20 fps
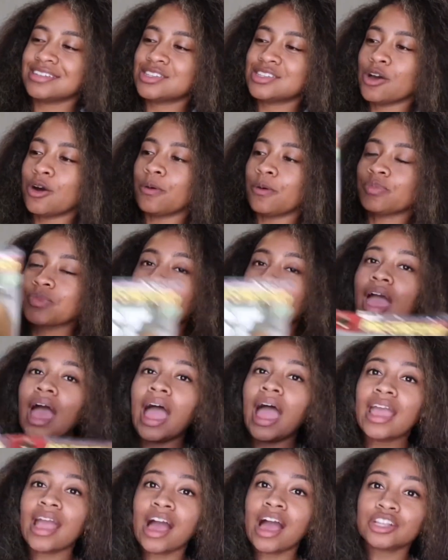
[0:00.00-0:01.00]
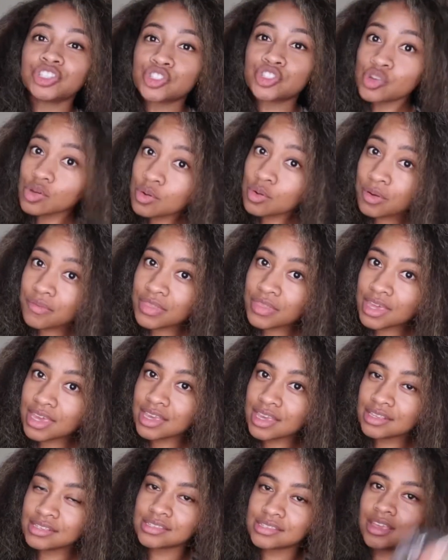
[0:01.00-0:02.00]
So I got 2 of
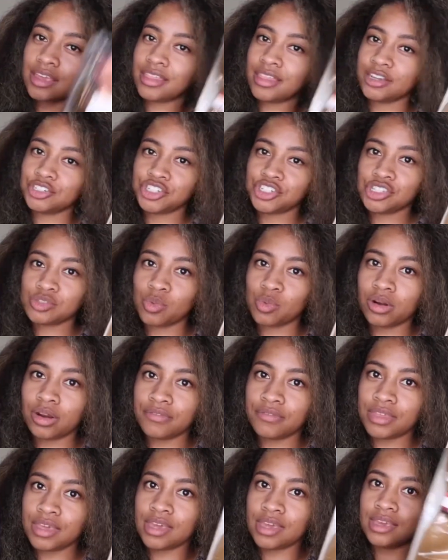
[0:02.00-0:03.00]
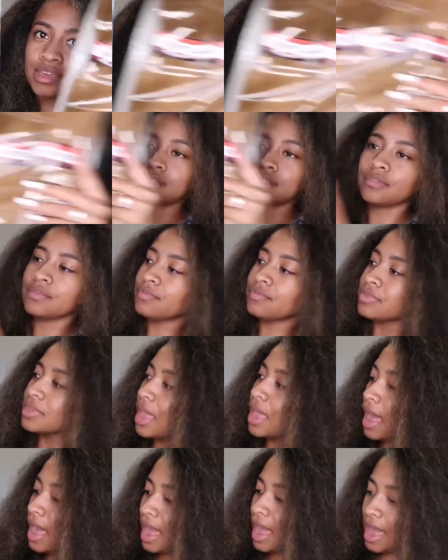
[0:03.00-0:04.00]
these and then just 1 of these,
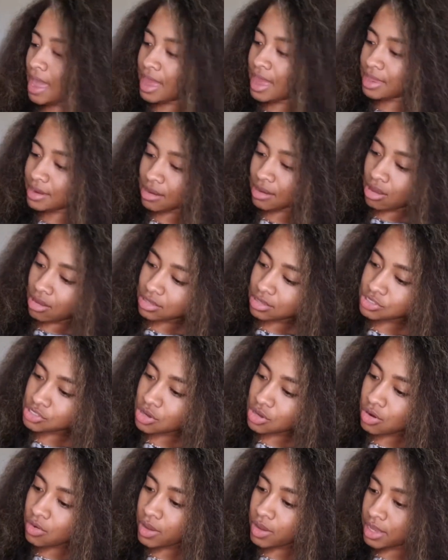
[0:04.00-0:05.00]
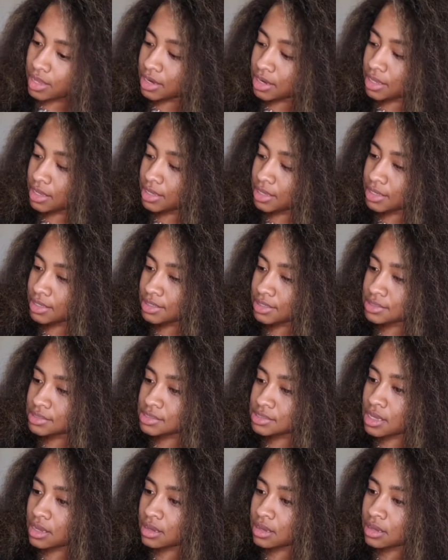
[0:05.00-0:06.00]
and also it
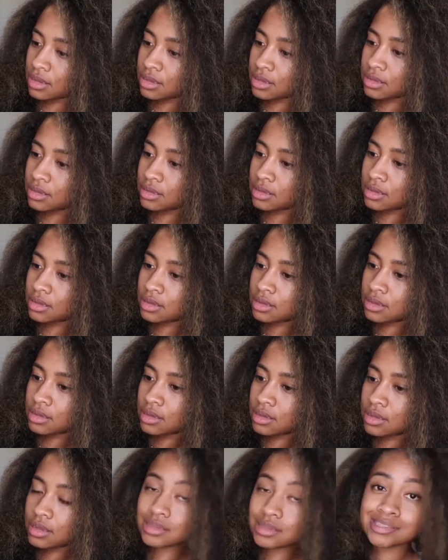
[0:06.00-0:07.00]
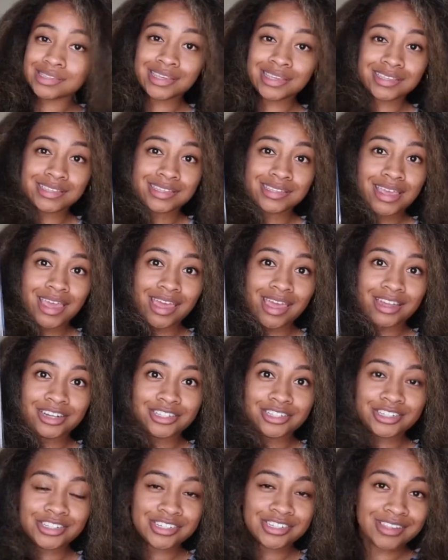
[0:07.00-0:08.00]
is
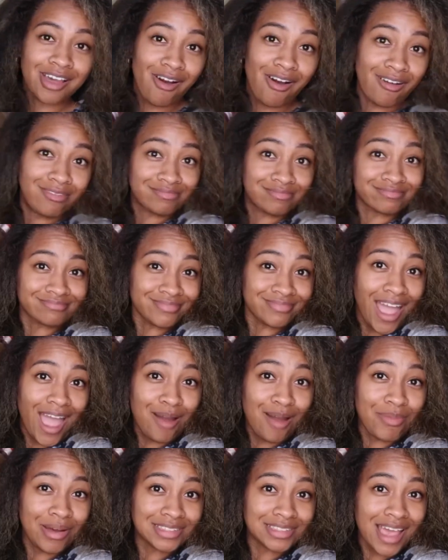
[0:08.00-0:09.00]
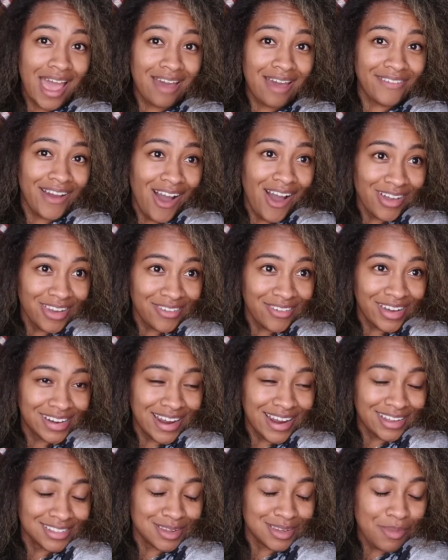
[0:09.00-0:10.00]
60-inch, so I'm about to have it all the way
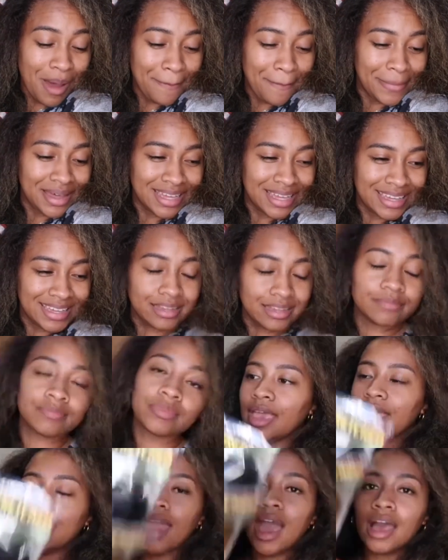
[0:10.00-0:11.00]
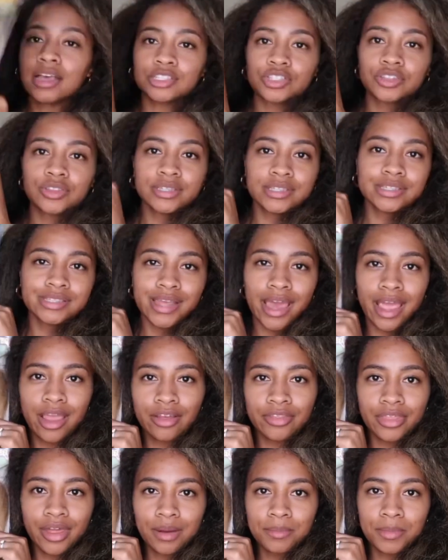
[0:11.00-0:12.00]
down to my butt. Yeah, so this is the hair
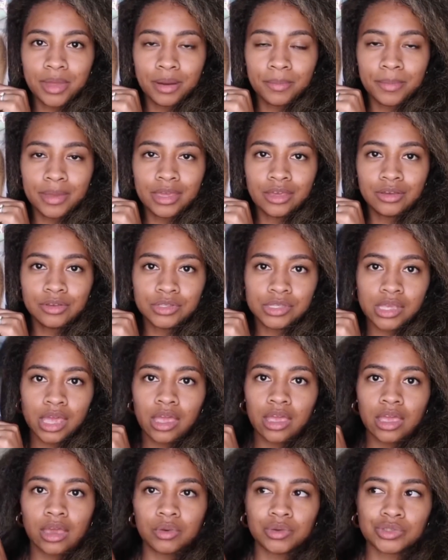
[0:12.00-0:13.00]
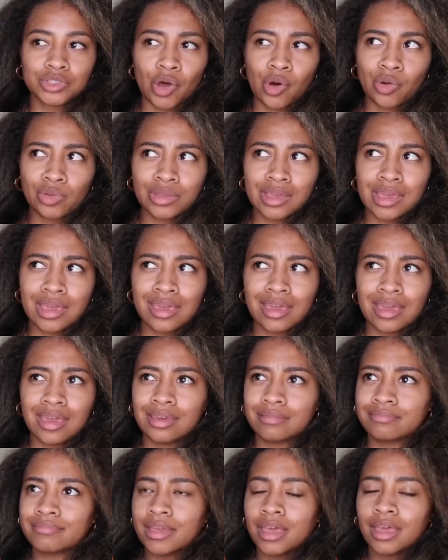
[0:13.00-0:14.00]
that I'm going to be using. It was
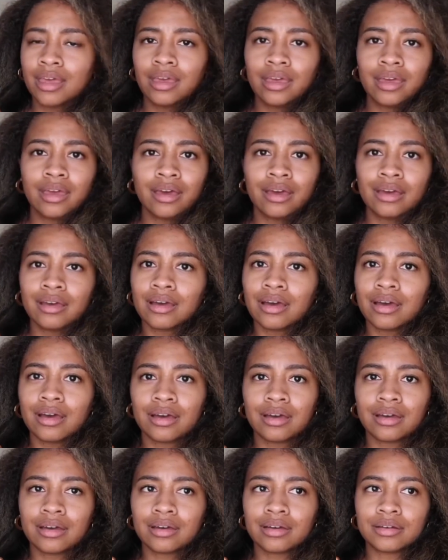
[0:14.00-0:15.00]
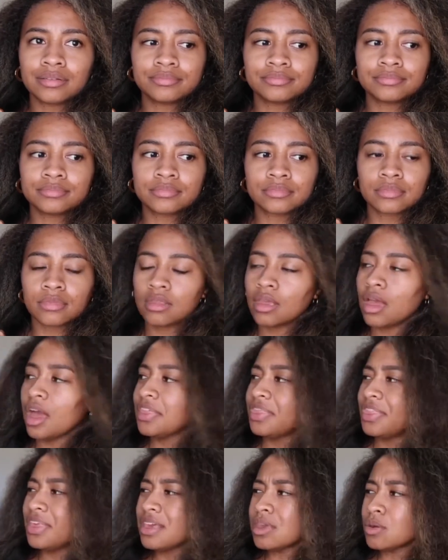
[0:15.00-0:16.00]
only I
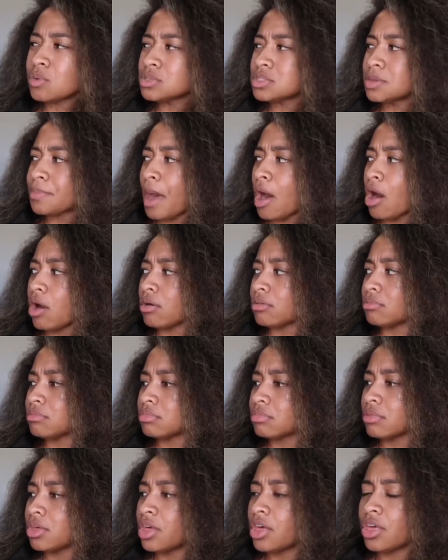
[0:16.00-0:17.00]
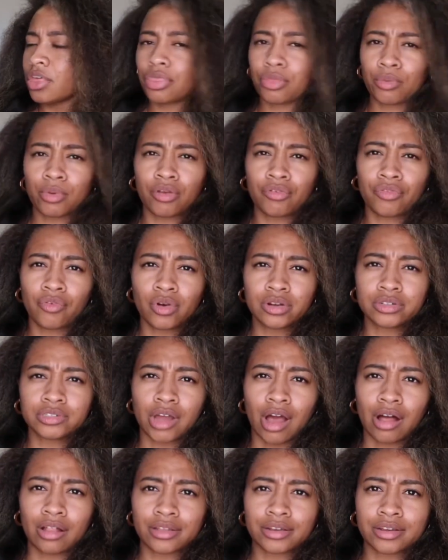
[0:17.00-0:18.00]
think it was about $3 or
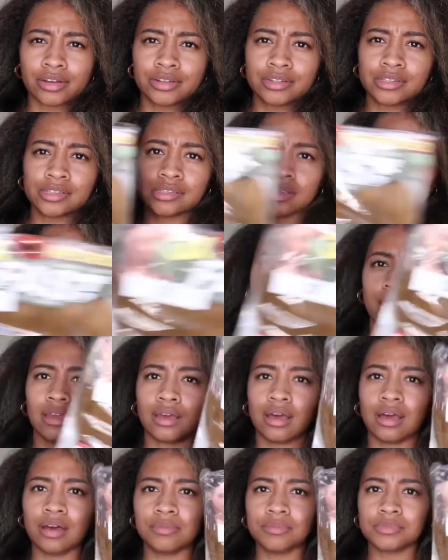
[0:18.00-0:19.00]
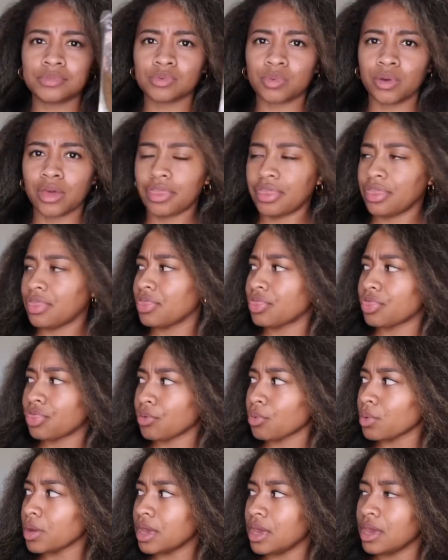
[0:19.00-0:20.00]
$4, and it comes with
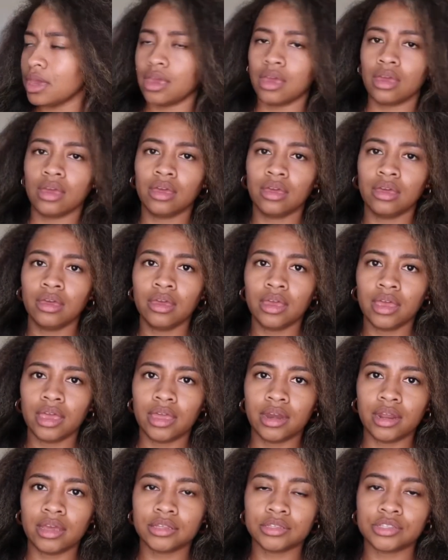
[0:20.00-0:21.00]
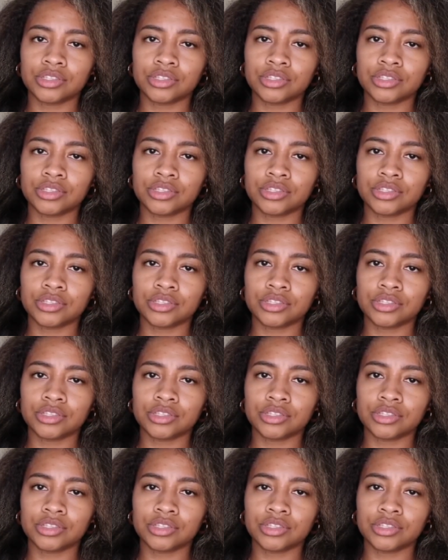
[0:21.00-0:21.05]
3 in it.